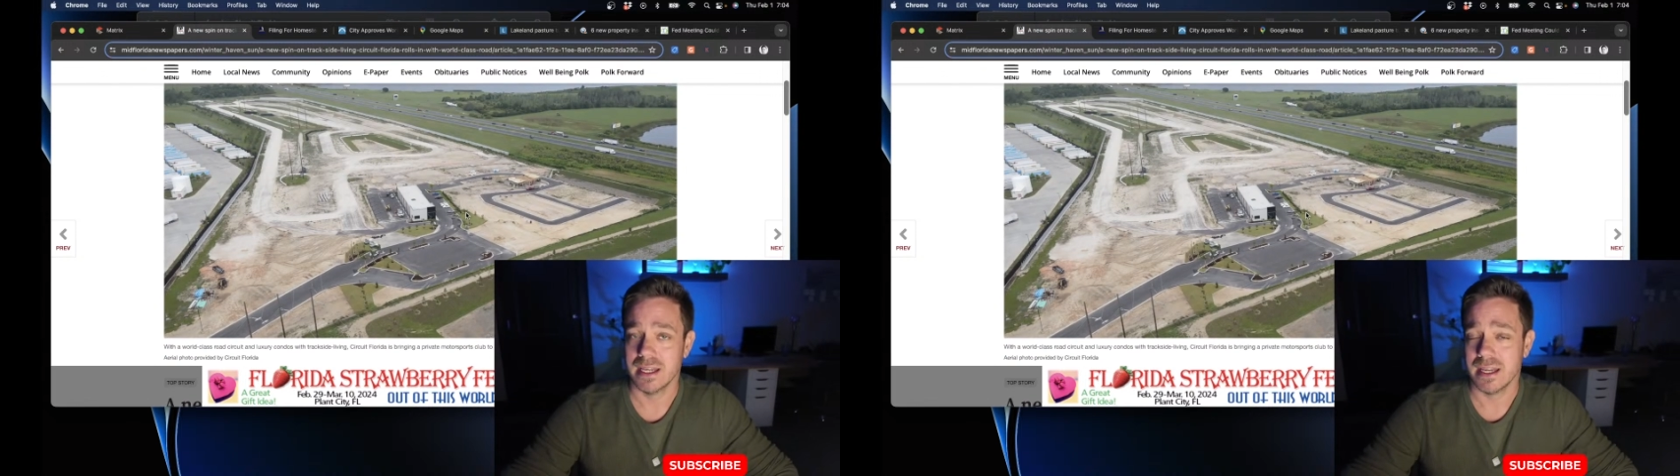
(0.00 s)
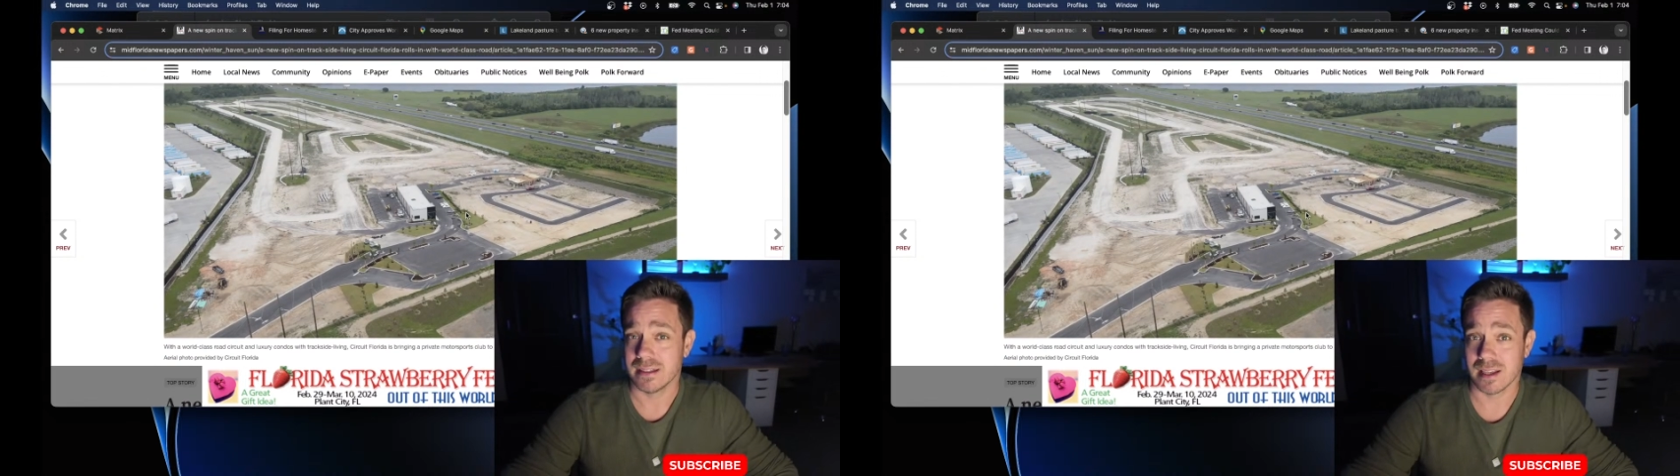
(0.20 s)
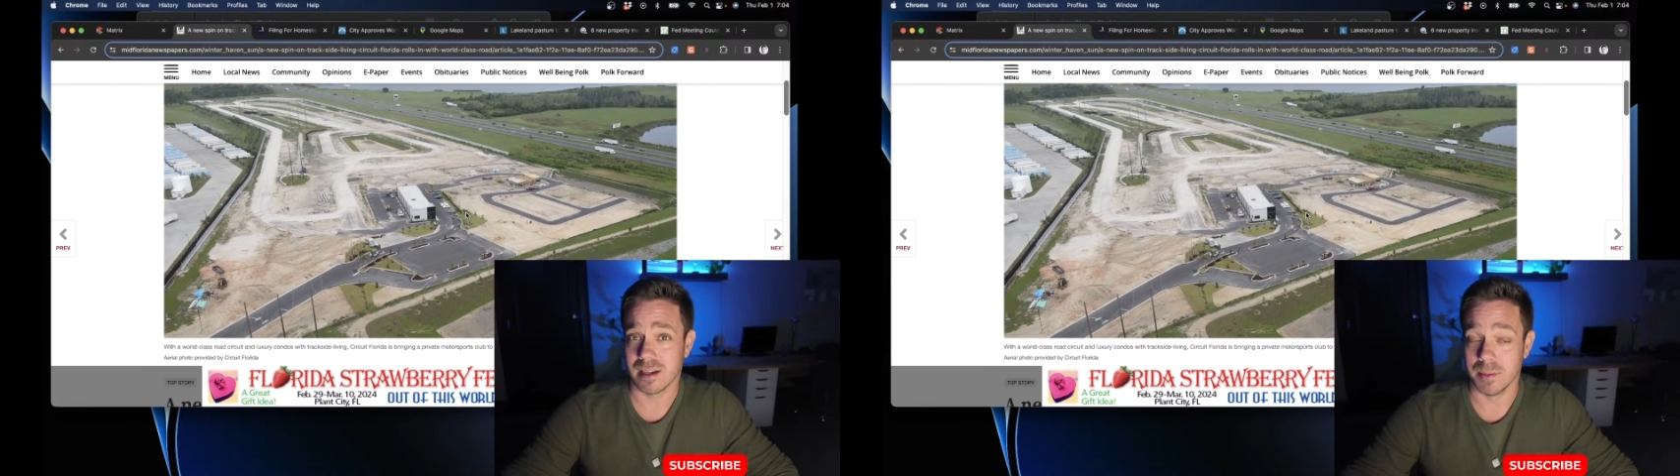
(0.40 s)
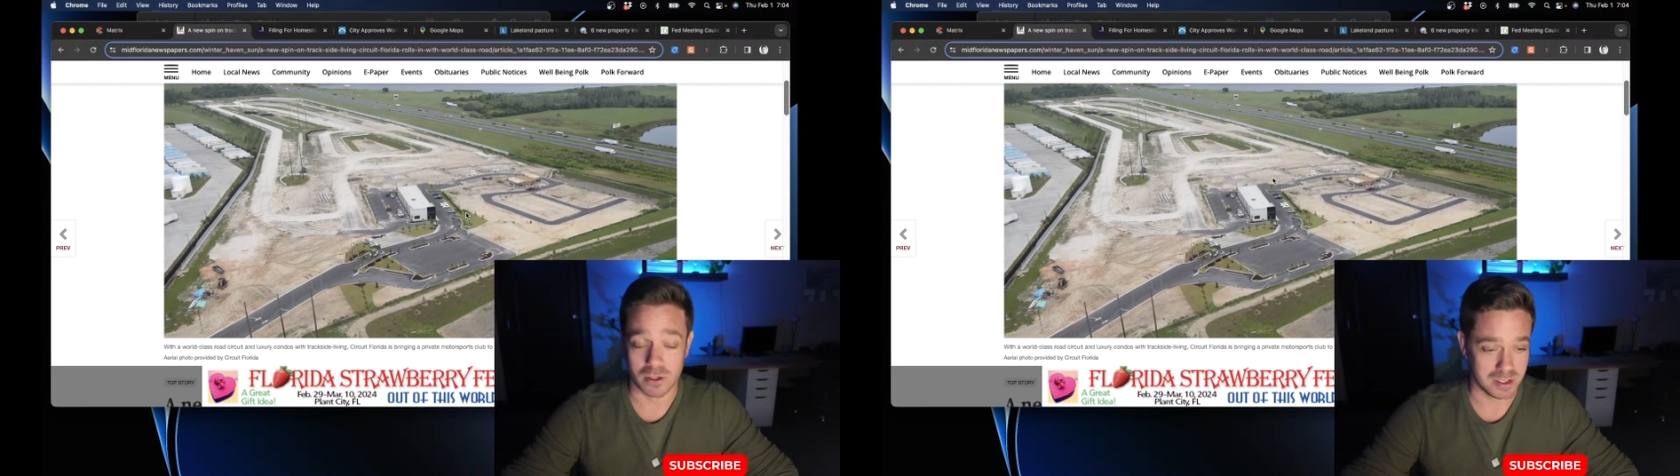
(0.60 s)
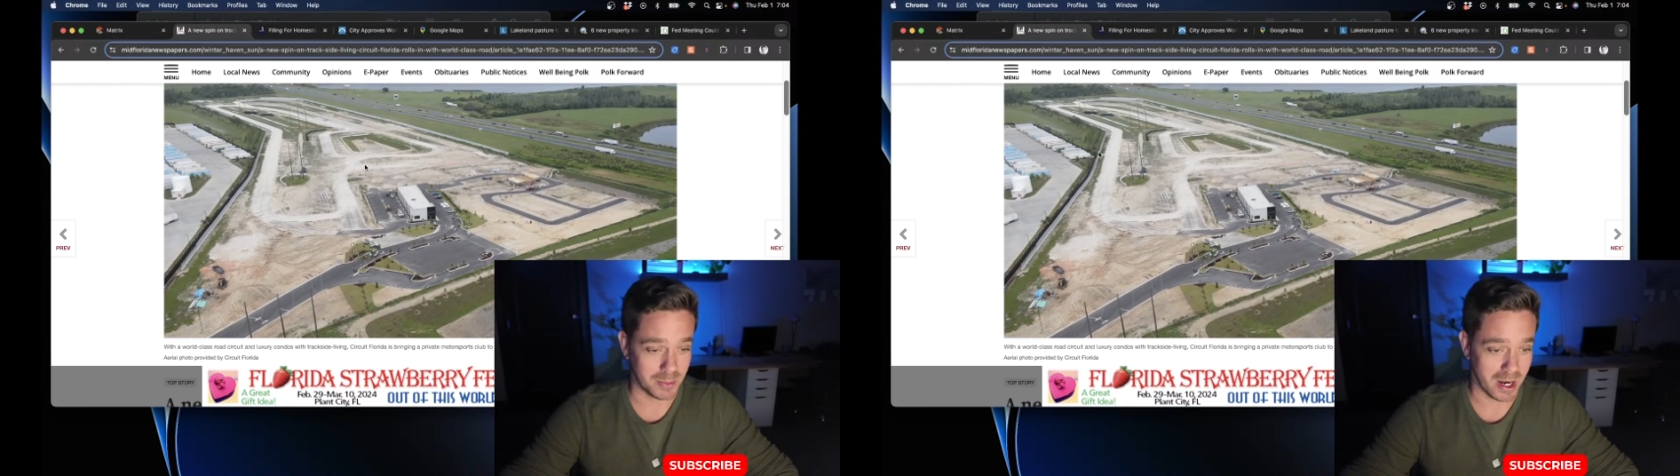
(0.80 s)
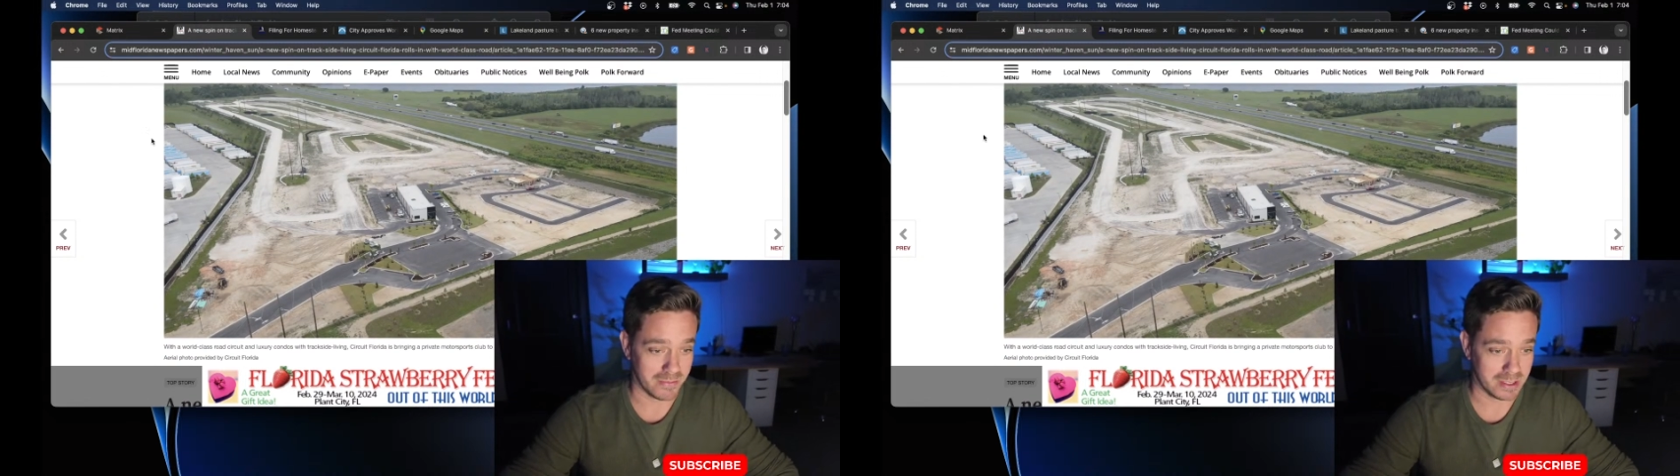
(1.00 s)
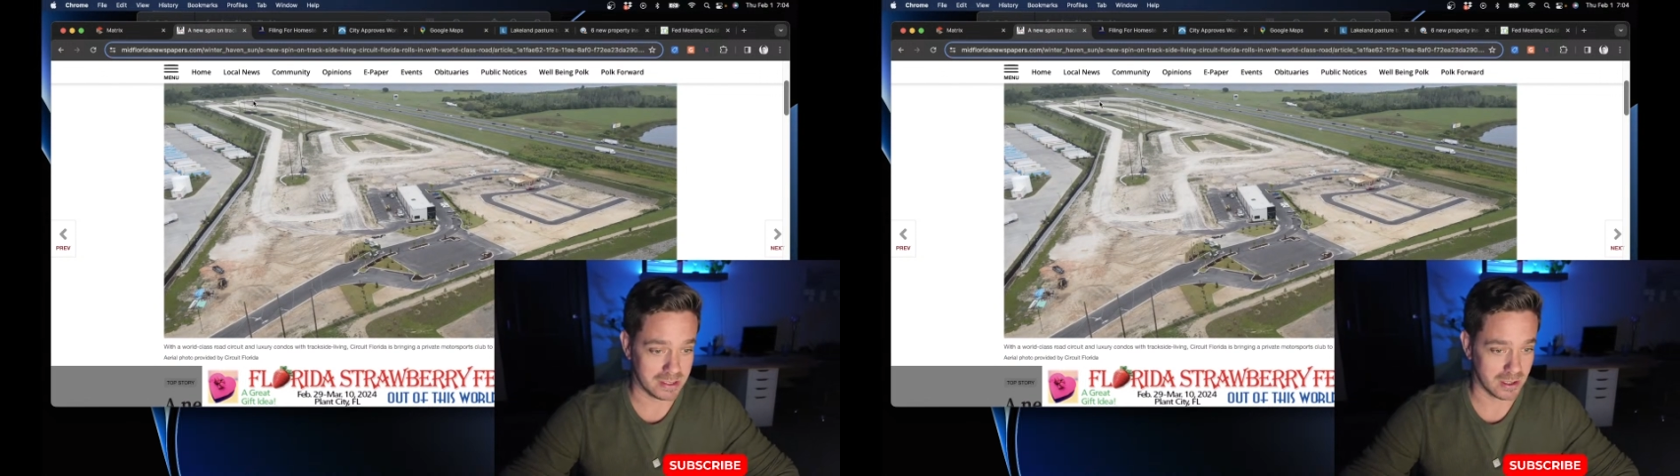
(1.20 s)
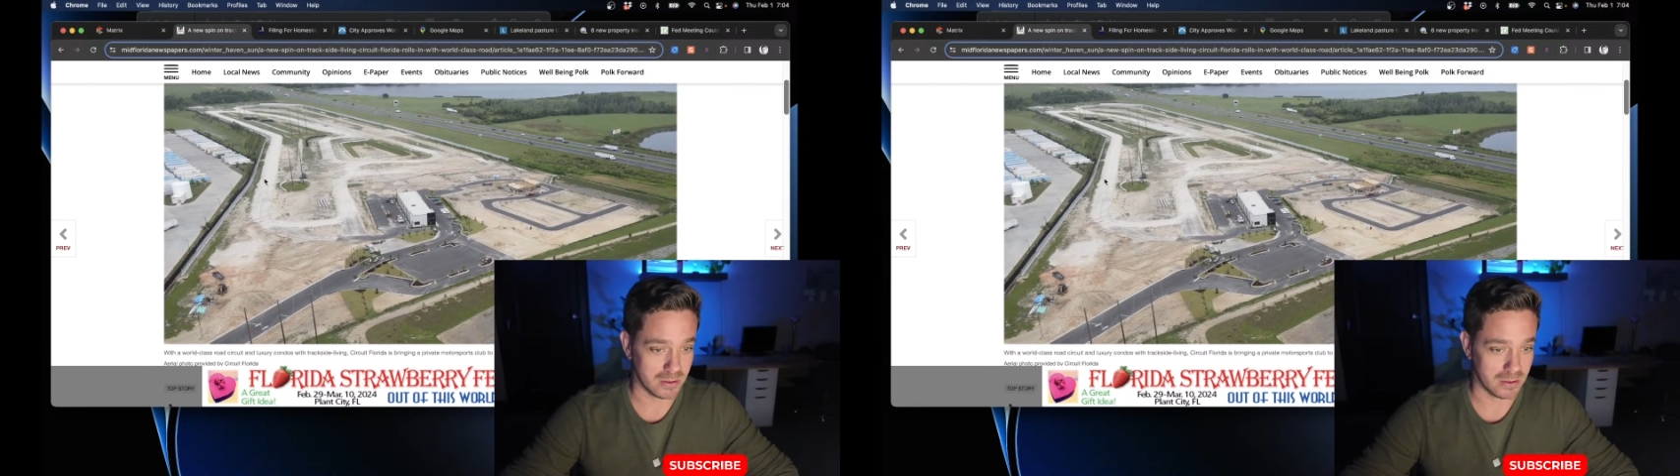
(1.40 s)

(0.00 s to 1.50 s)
It's going to be mostly private, so